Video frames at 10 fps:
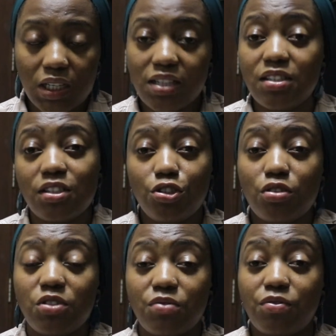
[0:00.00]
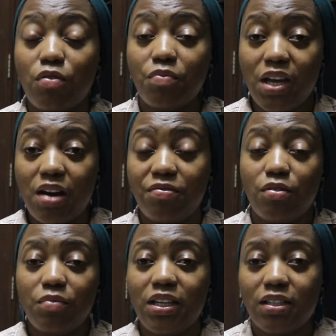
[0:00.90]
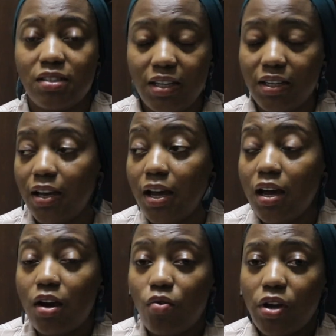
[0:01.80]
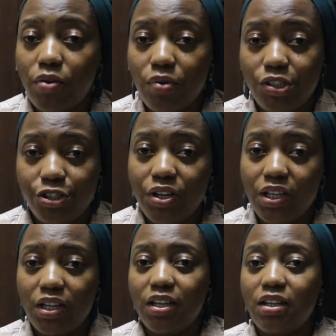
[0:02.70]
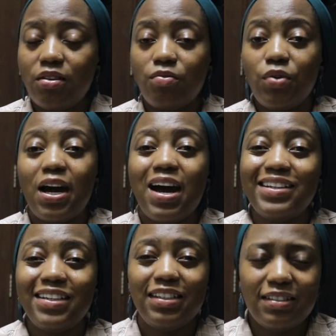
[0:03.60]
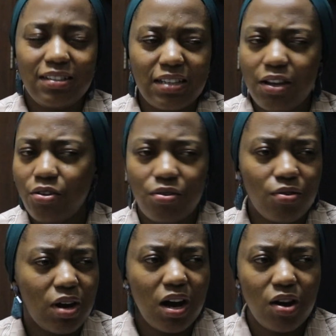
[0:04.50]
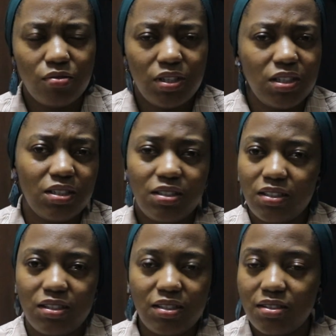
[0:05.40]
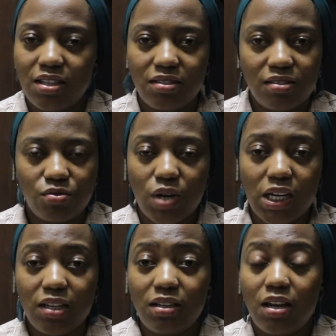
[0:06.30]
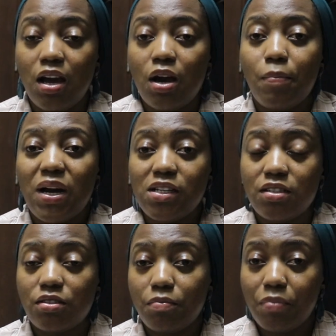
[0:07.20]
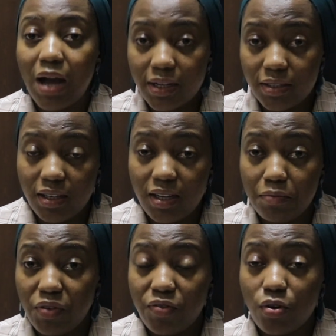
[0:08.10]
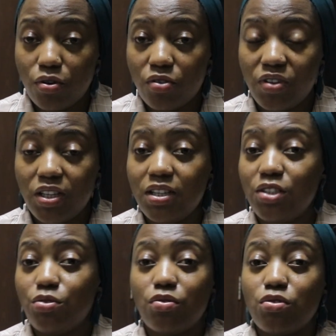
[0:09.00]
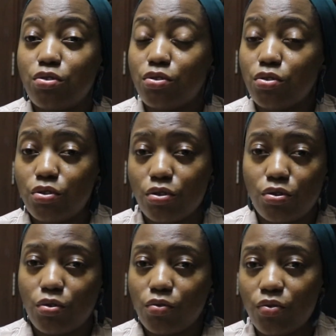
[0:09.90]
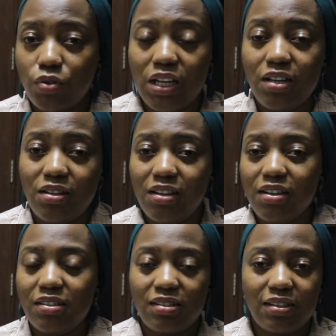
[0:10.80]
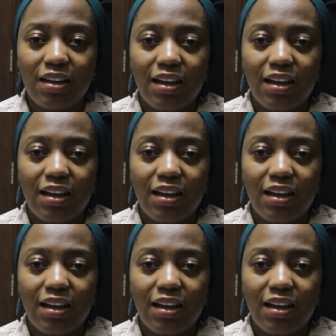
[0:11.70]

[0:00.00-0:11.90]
getting jobs from there, from LinkedIn. When we join in, we had Indeed. I don't know how Indeed these days is working, but back then, before COVID, it was so good. Indeed